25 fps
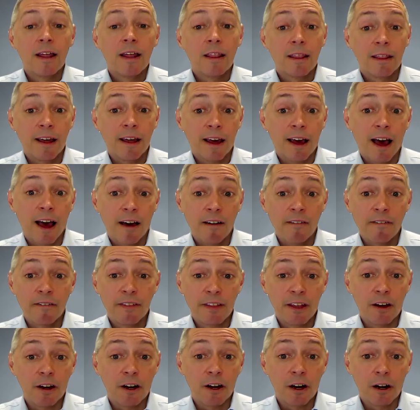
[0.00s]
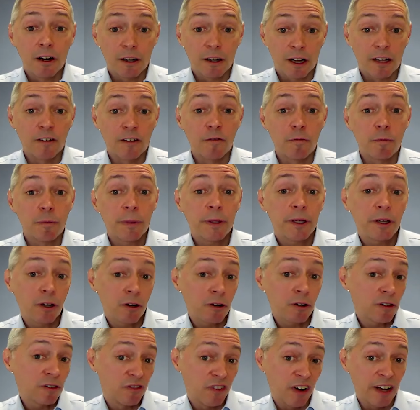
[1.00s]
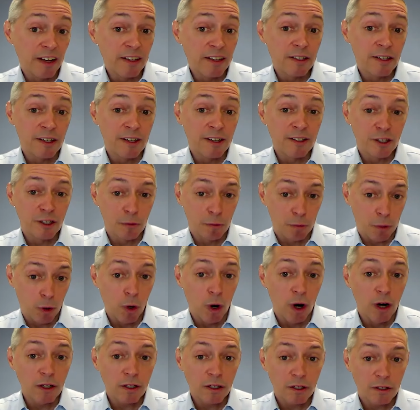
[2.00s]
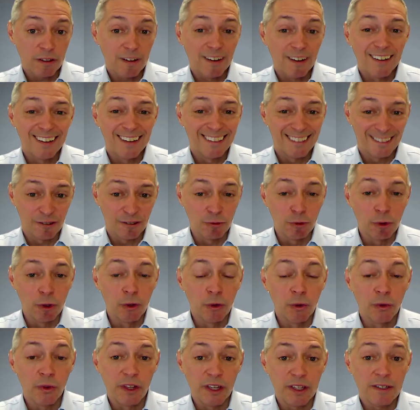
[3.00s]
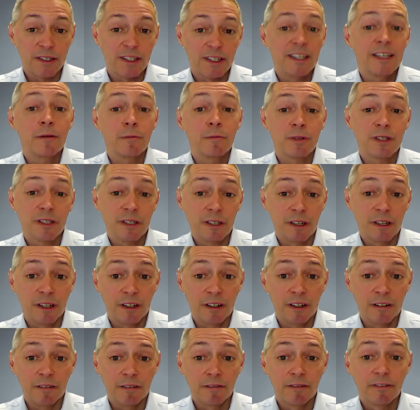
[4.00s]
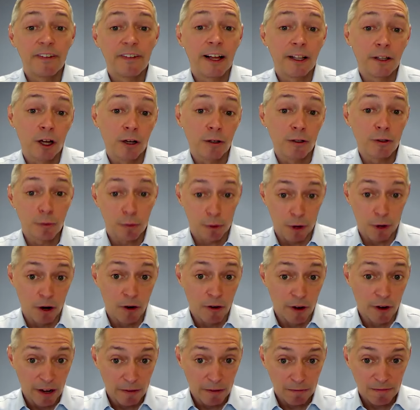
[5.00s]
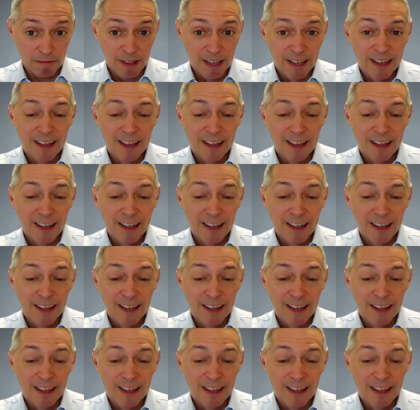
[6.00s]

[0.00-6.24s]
They have their kind of peer advising support through the CMC Fellows Program,